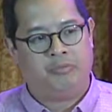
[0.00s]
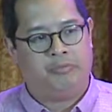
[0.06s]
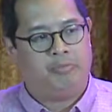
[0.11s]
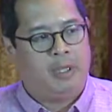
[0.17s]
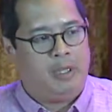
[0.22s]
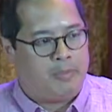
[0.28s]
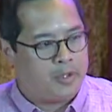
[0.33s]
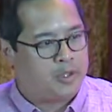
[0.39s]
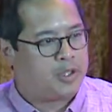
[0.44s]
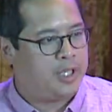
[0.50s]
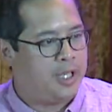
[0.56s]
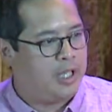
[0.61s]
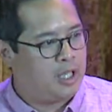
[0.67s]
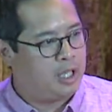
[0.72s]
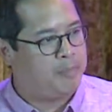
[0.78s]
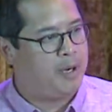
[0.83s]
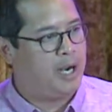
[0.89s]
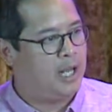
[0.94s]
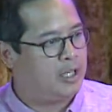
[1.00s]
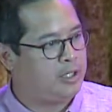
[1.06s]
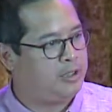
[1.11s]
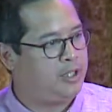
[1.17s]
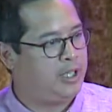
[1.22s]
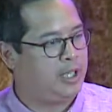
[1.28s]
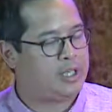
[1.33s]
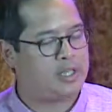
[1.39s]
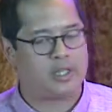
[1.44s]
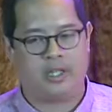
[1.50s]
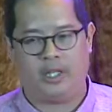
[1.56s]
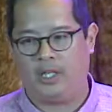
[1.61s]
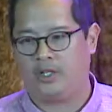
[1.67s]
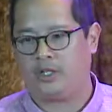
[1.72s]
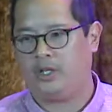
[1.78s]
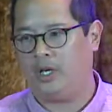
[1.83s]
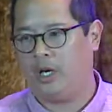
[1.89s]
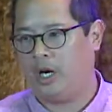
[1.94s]
people say that politics
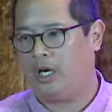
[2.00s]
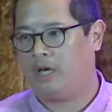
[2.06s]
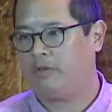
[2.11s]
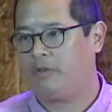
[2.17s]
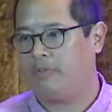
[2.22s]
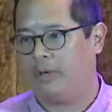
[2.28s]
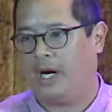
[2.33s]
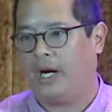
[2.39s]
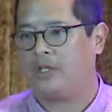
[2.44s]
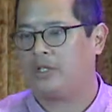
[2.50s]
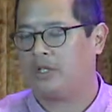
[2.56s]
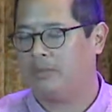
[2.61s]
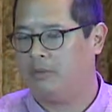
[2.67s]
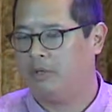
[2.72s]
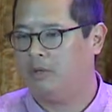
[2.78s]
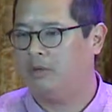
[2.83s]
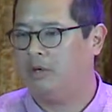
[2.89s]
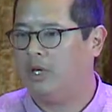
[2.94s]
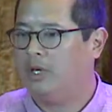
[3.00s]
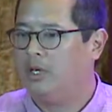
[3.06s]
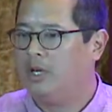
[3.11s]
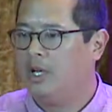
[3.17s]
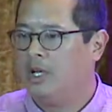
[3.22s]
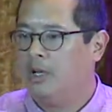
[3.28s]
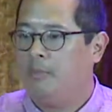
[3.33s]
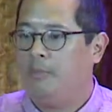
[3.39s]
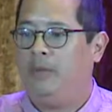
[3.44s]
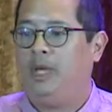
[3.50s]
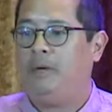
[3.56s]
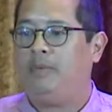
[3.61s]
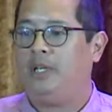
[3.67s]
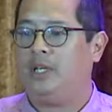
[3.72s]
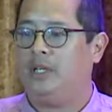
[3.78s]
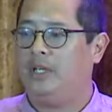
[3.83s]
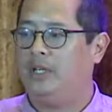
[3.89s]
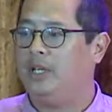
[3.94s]
is the art of the possible. Well,
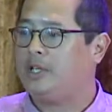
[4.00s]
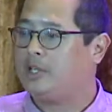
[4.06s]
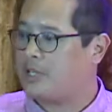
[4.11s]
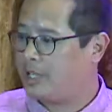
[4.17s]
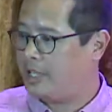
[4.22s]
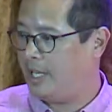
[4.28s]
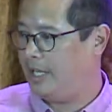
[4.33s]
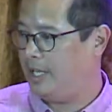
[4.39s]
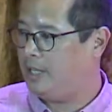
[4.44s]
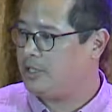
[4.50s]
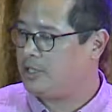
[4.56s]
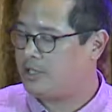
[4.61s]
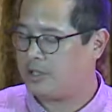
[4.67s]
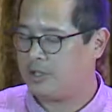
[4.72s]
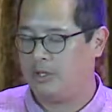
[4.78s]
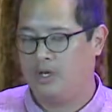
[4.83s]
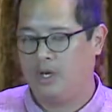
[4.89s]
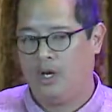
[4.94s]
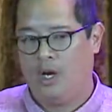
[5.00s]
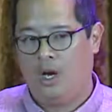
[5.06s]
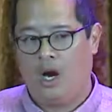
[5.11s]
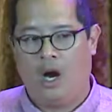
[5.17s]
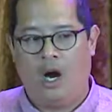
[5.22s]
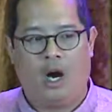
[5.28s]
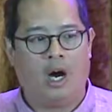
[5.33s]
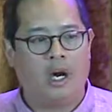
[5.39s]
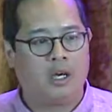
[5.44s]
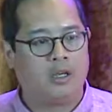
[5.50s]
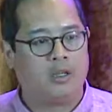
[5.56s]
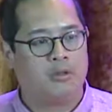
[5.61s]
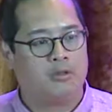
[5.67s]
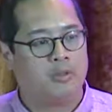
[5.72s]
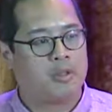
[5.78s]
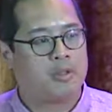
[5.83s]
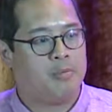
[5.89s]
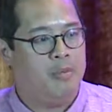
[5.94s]
maybe in this case, art
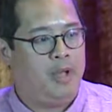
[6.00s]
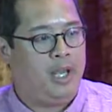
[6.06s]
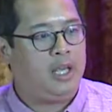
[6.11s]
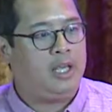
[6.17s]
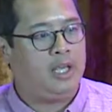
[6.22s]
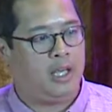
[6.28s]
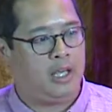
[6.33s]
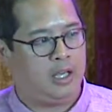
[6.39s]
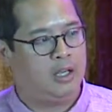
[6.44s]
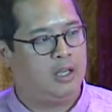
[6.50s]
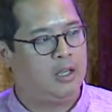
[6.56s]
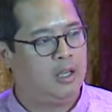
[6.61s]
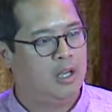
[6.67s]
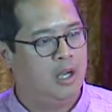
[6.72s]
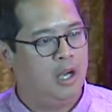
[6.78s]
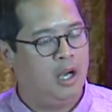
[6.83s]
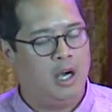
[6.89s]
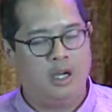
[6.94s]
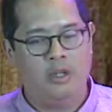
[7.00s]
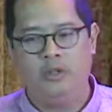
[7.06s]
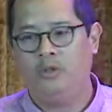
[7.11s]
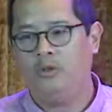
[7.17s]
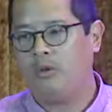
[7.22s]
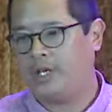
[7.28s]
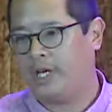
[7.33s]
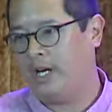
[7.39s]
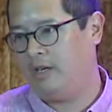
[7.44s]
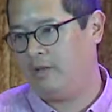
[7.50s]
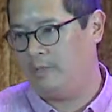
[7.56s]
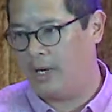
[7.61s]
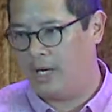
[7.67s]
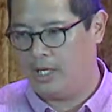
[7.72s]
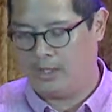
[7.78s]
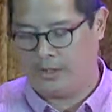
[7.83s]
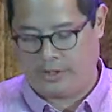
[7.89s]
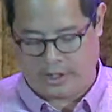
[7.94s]
was making a new kind of
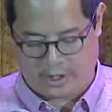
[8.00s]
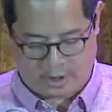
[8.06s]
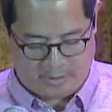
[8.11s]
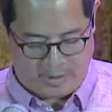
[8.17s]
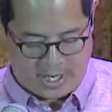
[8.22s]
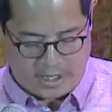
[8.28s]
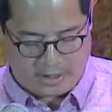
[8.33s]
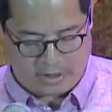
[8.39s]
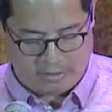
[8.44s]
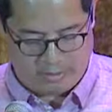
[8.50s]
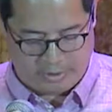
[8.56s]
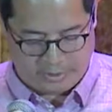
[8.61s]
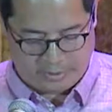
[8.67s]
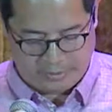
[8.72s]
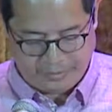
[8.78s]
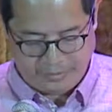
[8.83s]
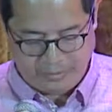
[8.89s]
politics possible.